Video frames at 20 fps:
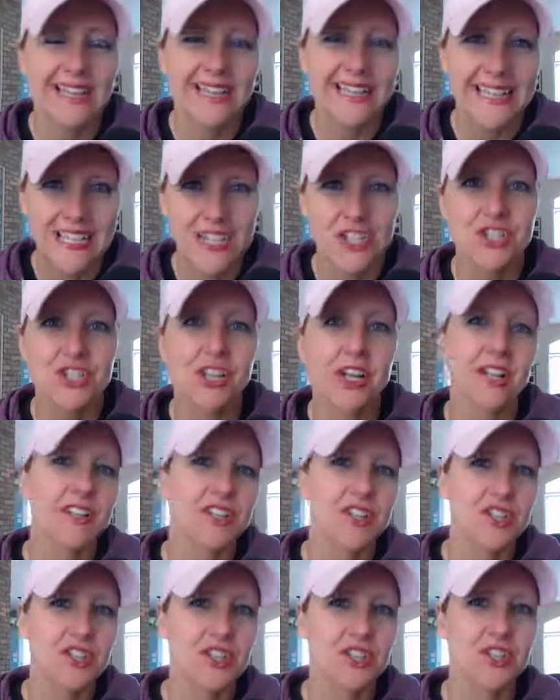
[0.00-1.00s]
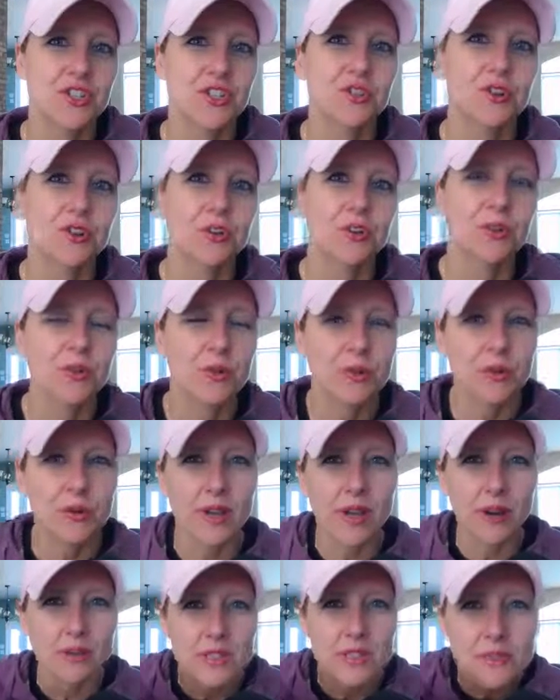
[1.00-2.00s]
Each challenge that you go through,
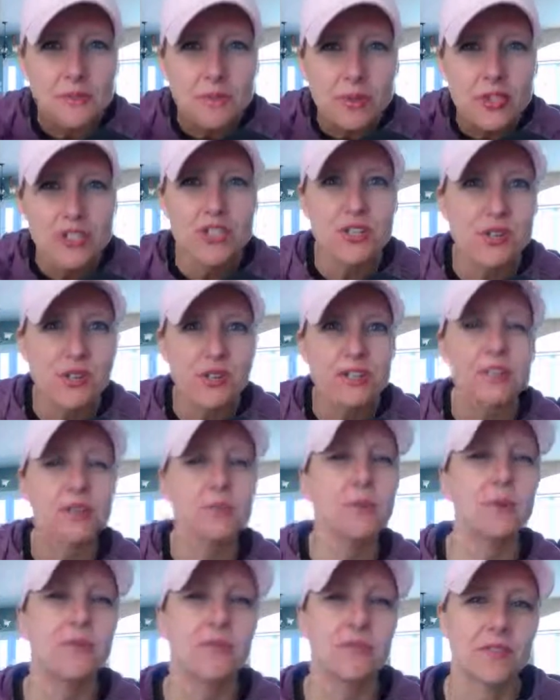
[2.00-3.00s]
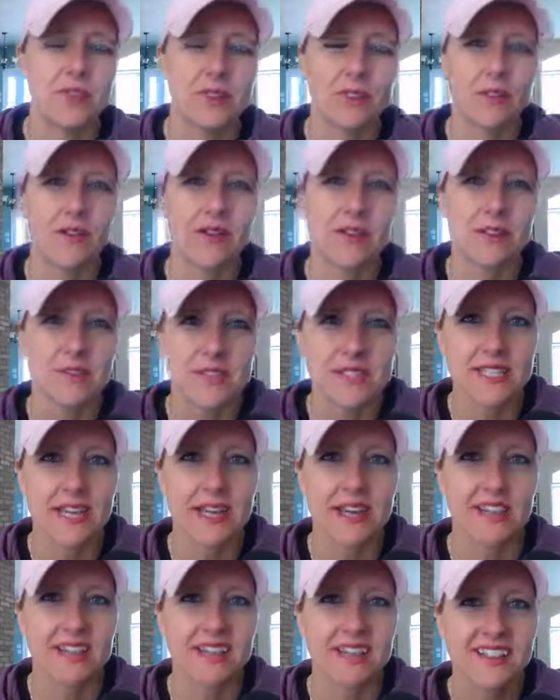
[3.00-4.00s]
we always push you a little bit further
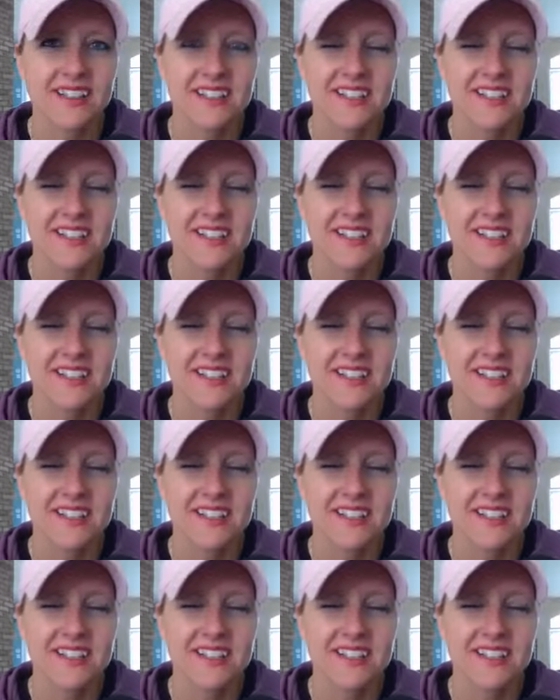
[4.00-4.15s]
outside.